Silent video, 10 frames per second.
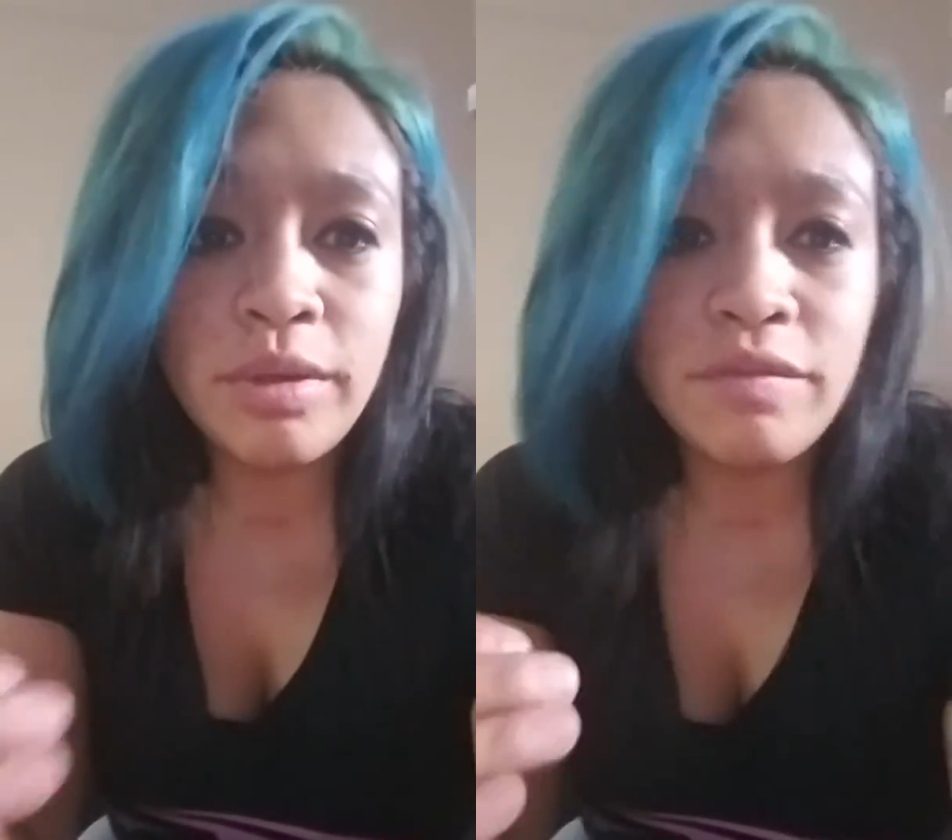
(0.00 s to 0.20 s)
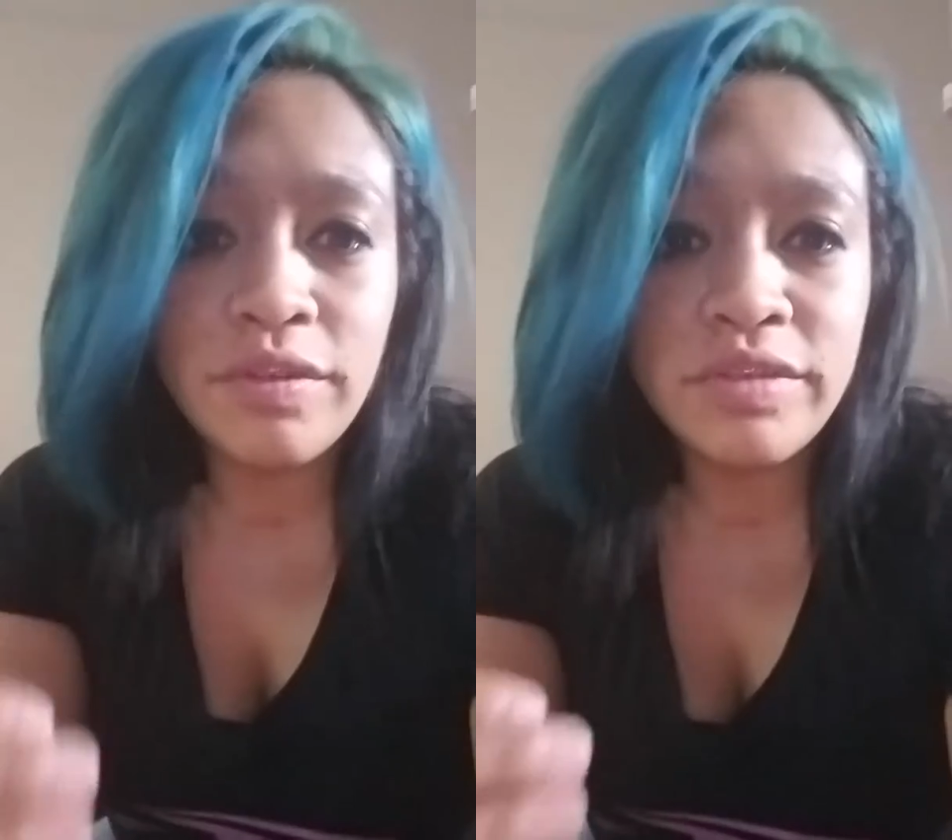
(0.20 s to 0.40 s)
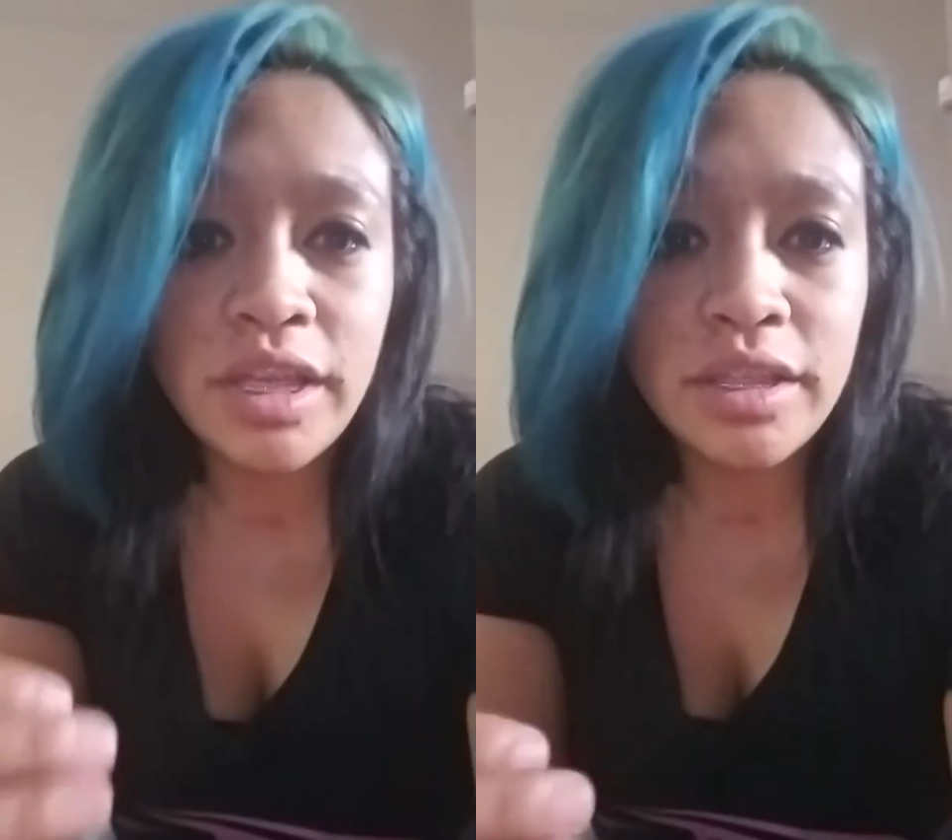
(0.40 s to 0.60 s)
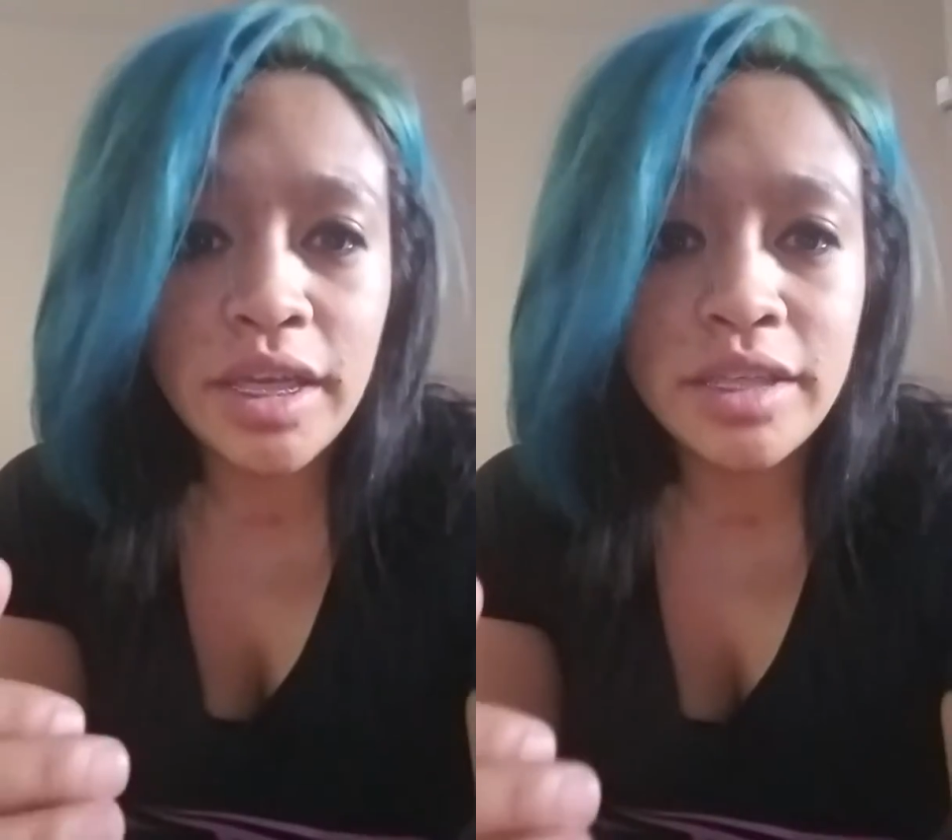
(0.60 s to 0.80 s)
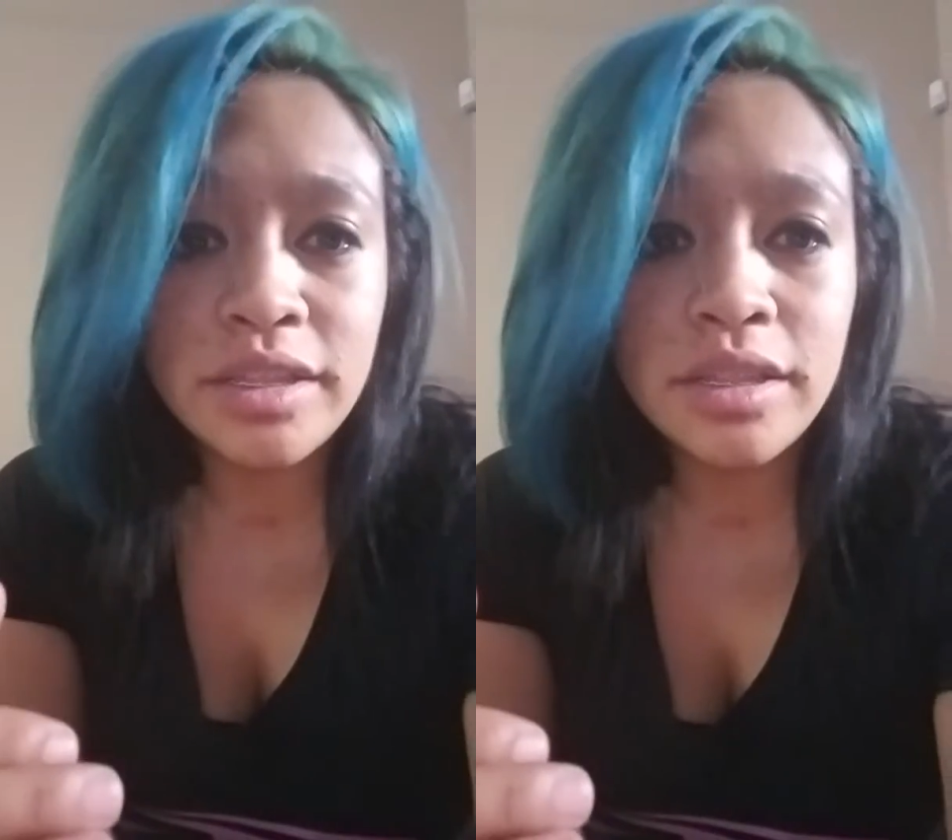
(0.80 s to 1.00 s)
be in 15
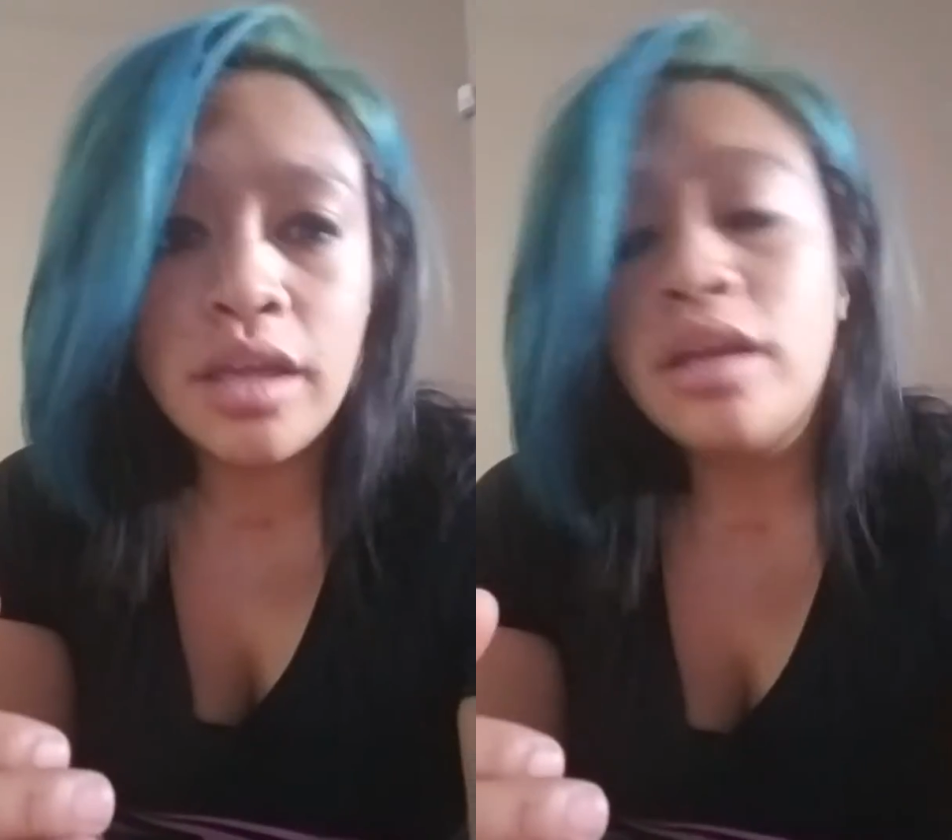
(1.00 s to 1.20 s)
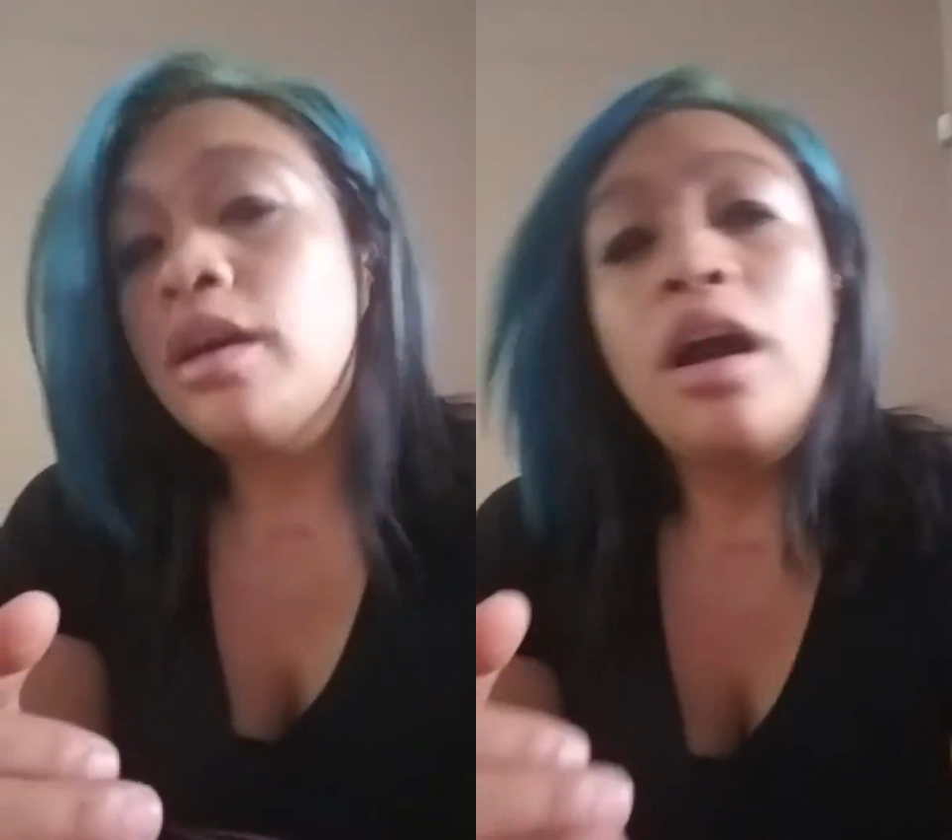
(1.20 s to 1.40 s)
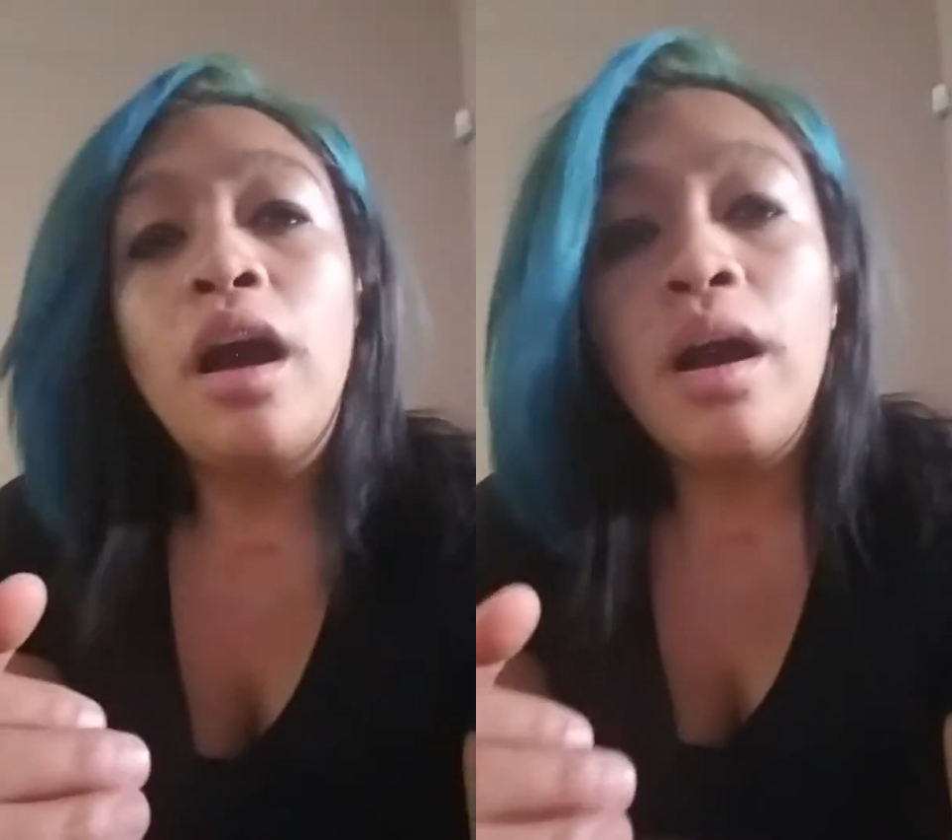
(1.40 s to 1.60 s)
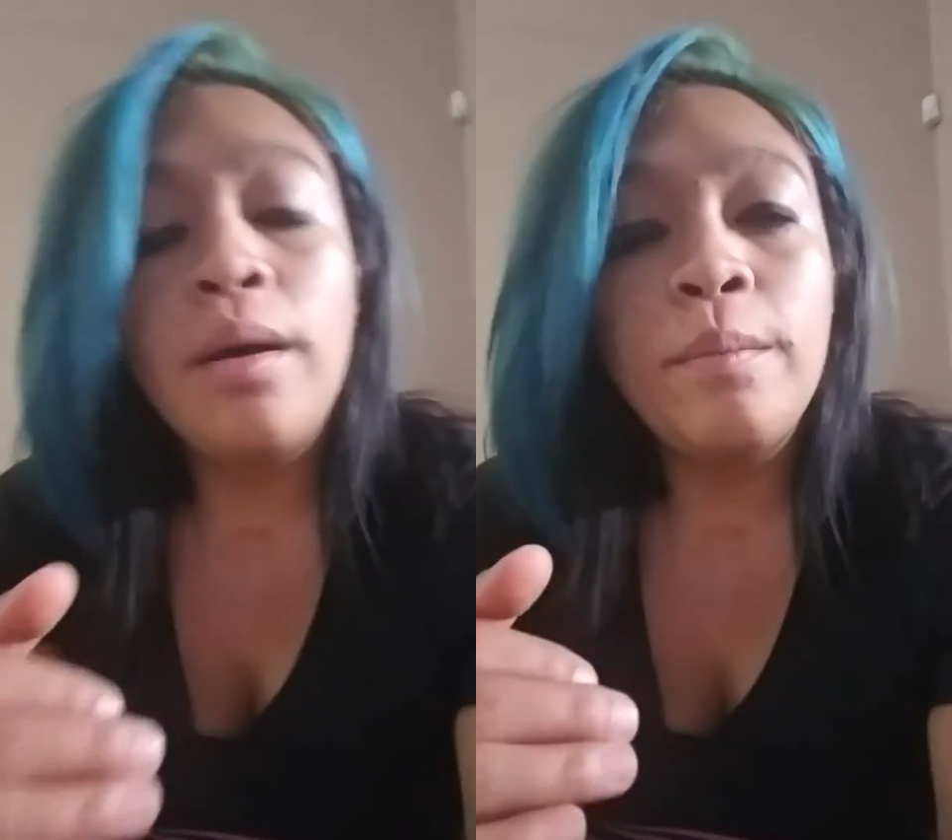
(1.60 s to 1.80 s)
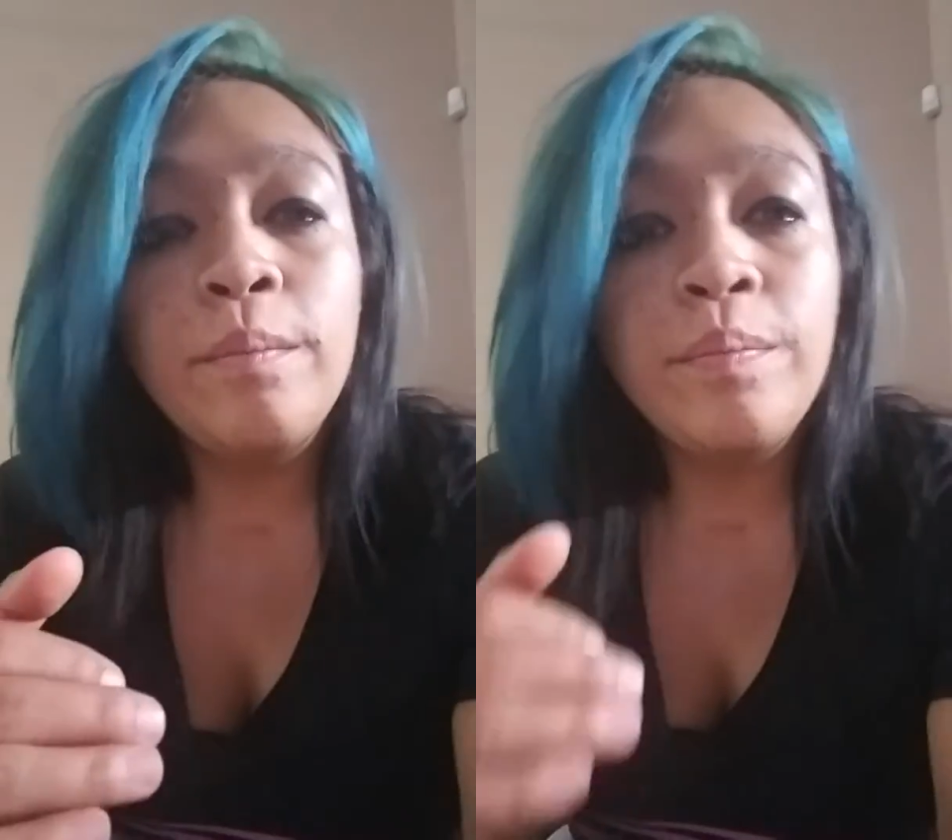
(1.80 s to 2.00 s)
days.
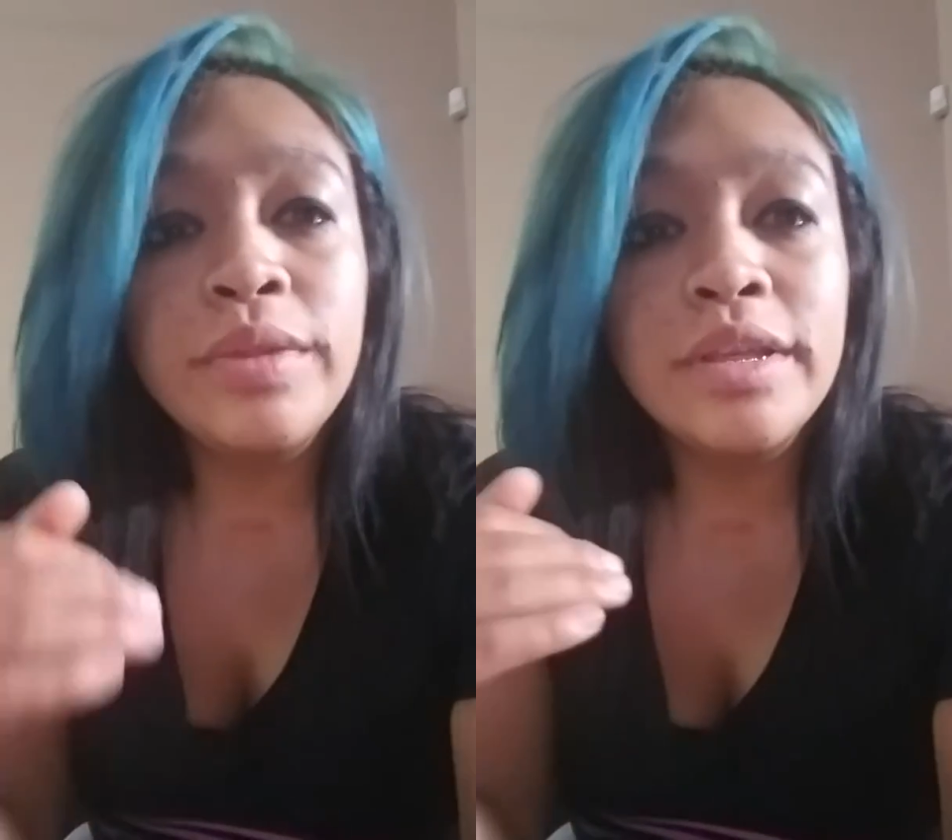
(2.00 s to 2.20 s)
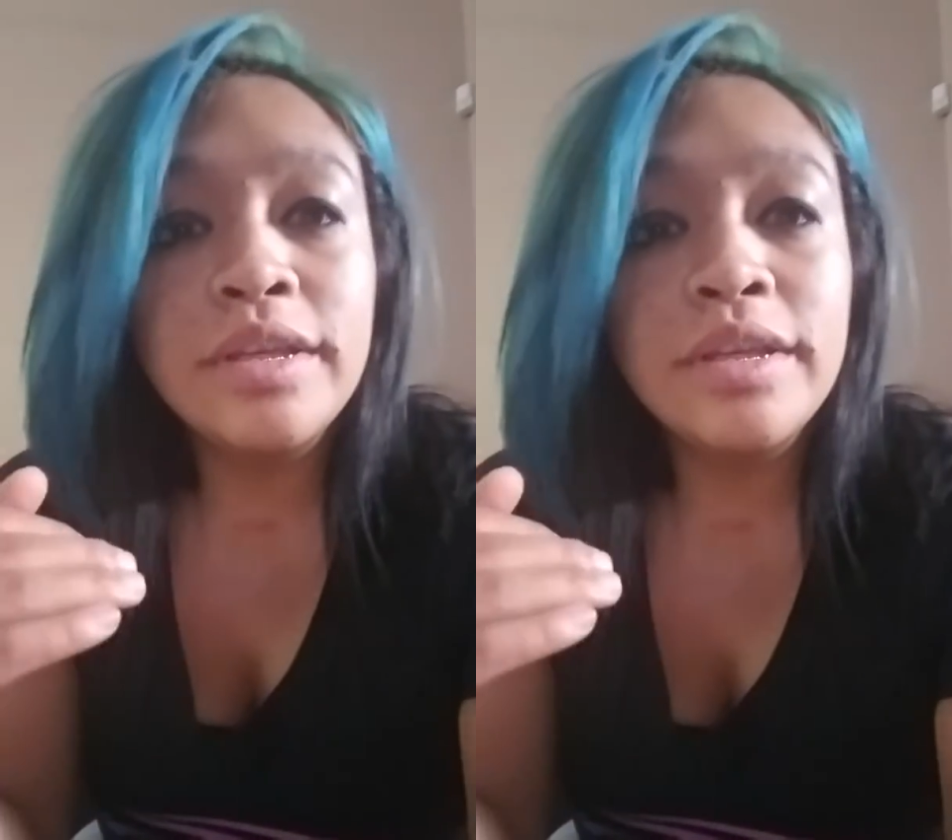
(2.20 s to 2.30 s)
Um,